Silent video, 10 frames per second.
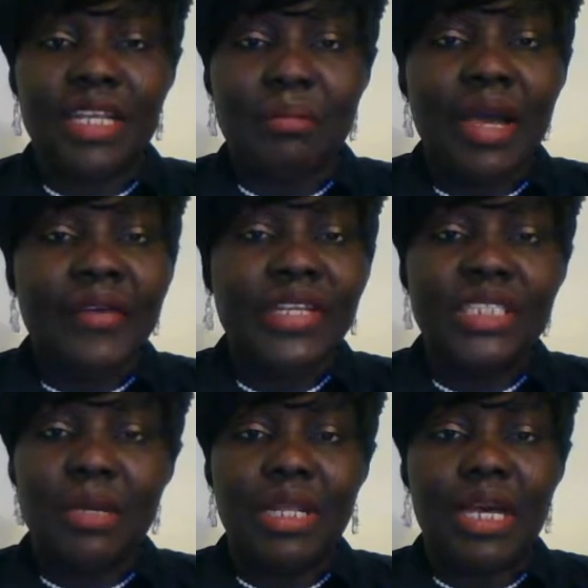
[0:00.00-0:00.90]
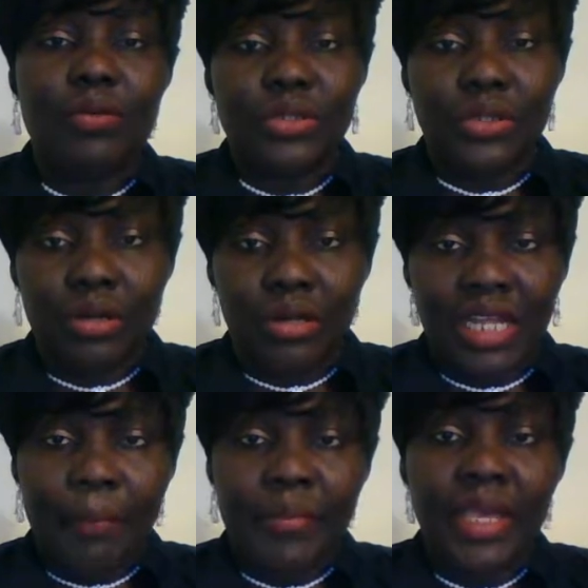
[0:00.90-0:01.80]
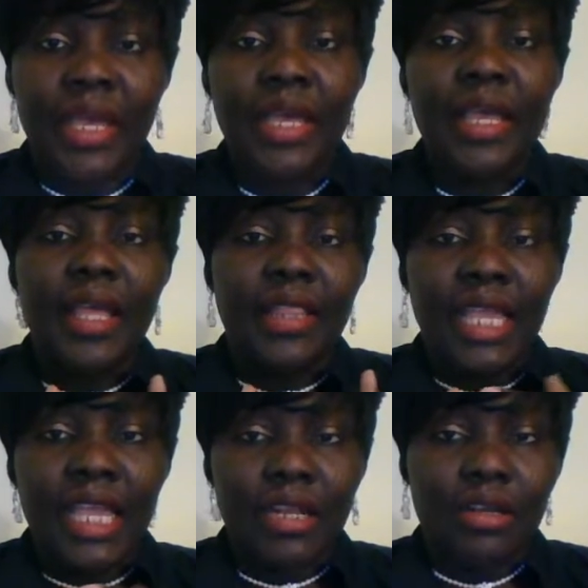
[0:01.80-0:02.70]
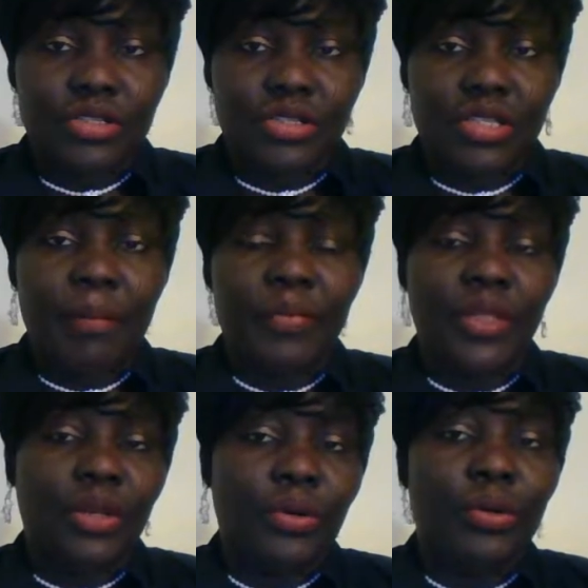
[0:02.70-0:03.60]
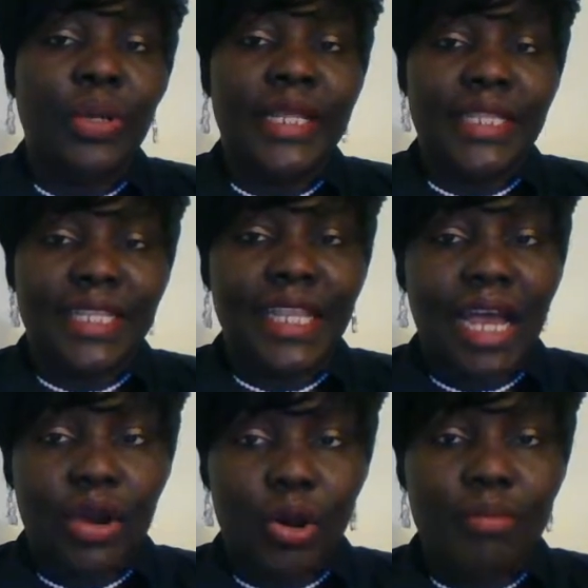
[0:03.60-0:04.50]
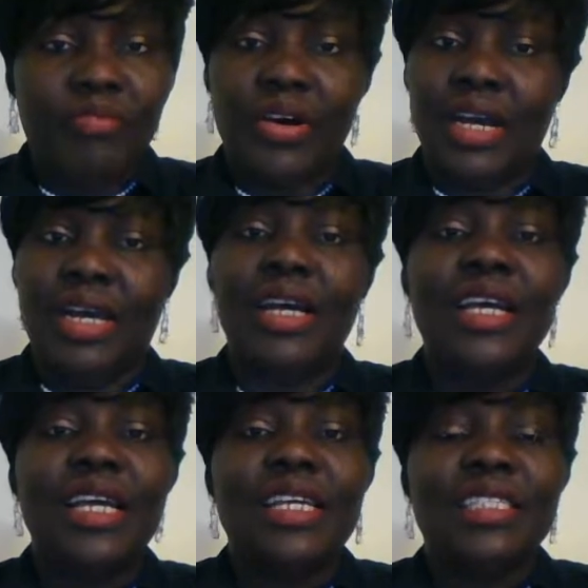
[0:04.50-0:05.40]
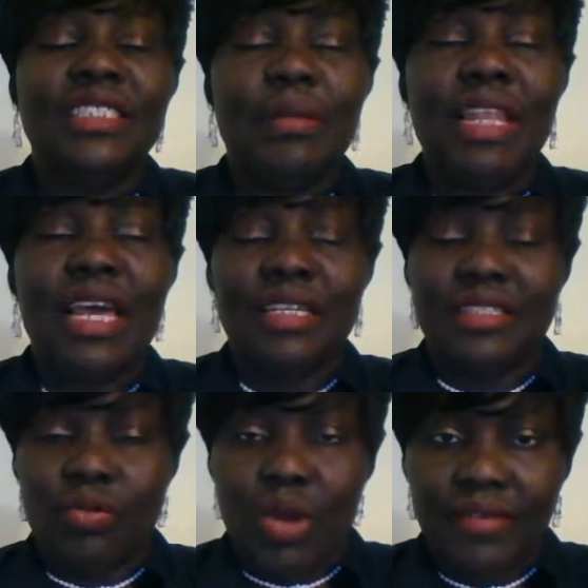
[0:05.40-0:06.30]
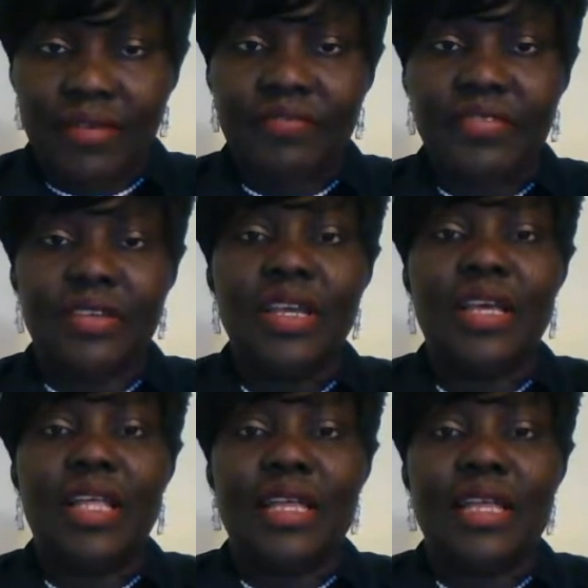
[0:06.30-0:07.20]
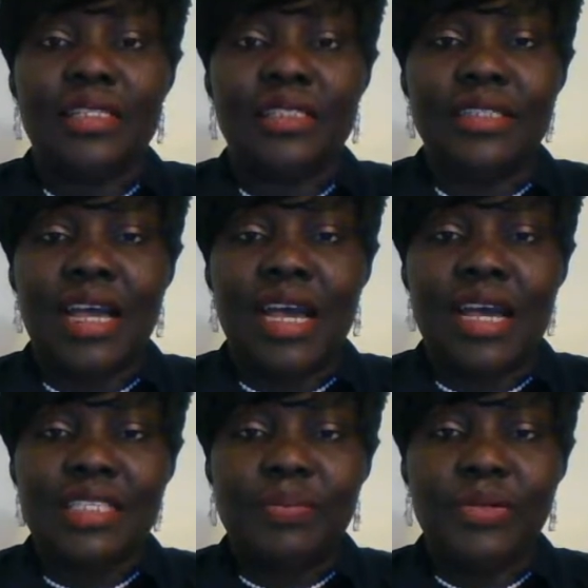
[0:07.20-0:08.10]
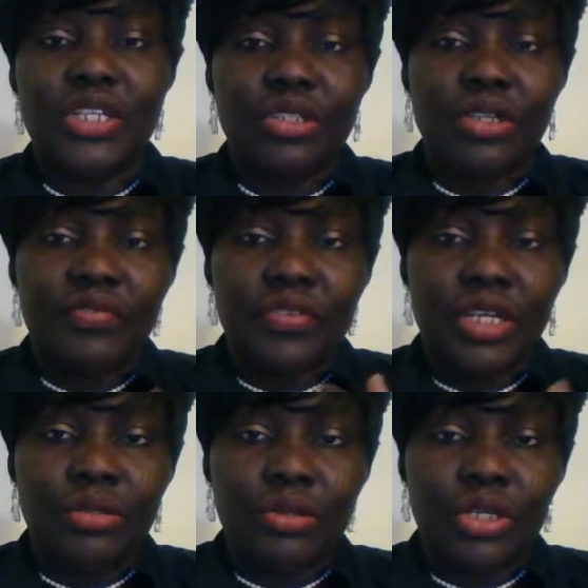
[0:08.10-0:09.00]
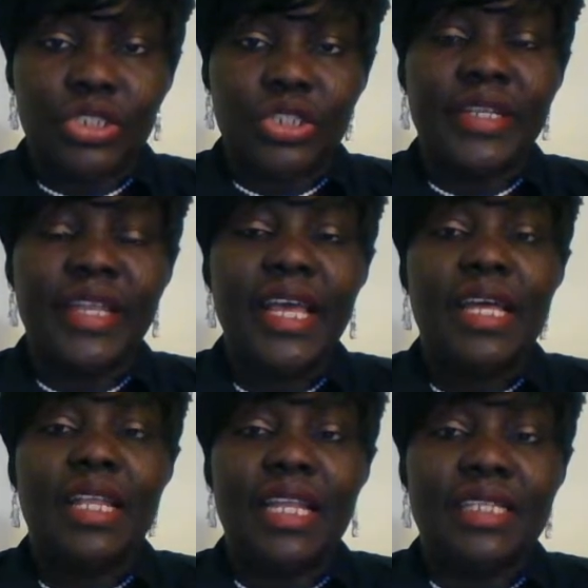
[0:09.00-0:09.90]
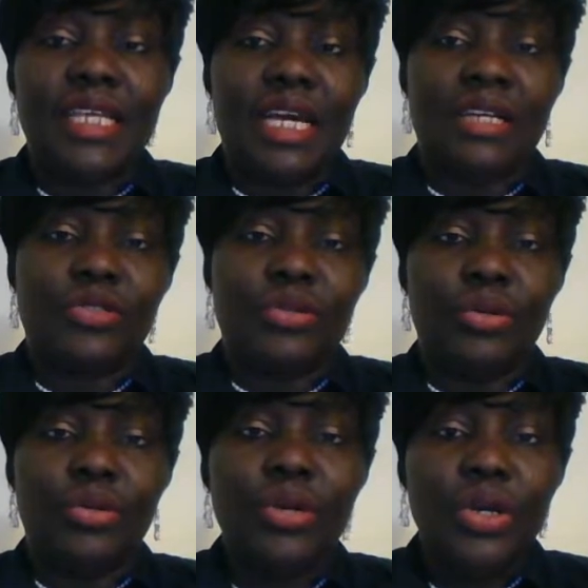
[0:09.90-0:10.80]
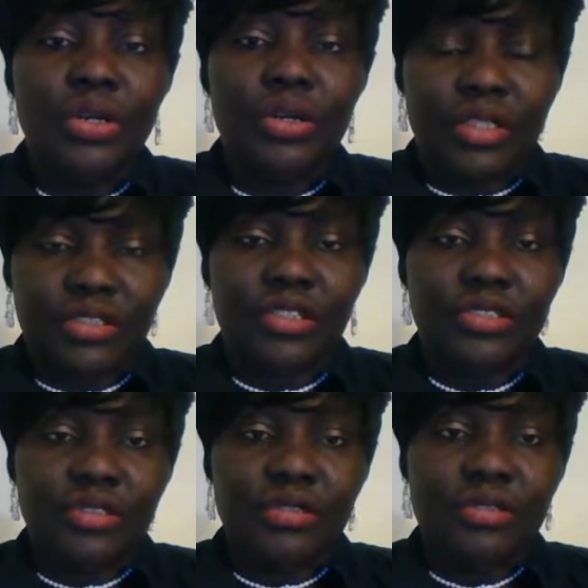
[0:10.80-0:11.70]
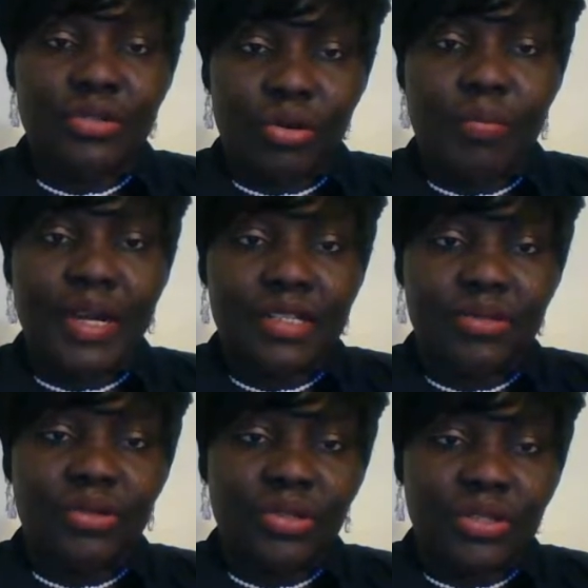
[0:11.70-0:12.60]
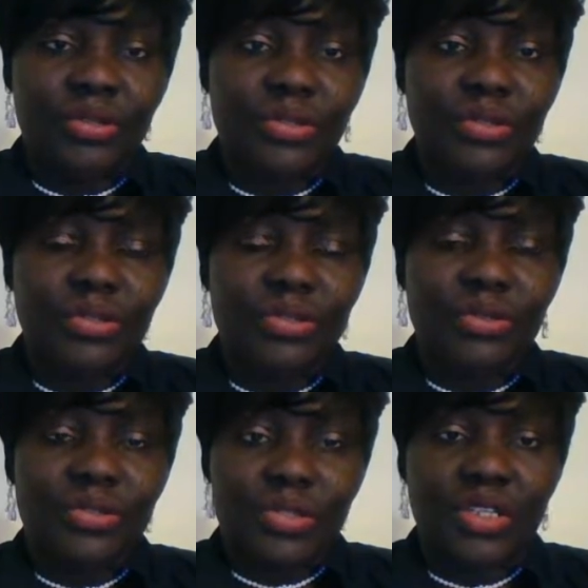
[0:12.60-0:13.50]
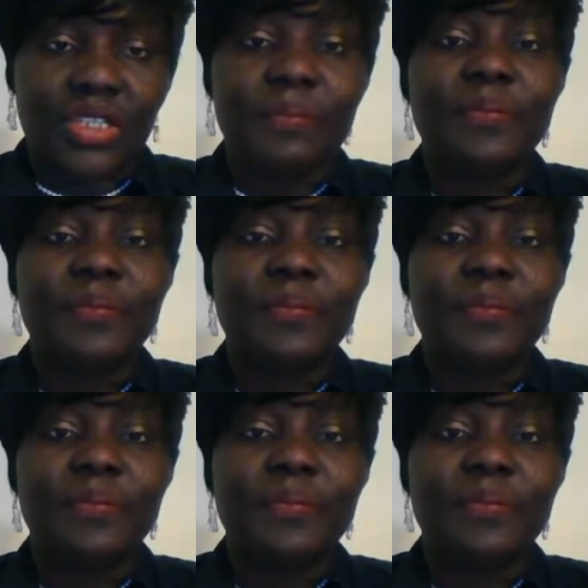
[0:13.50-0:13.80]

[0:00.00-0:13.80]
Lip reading: the marriage, Jemila could no longer bear the in-laws ruling a home for her. Jemila is a wife, and her aspiration for education led her to return to go back to study.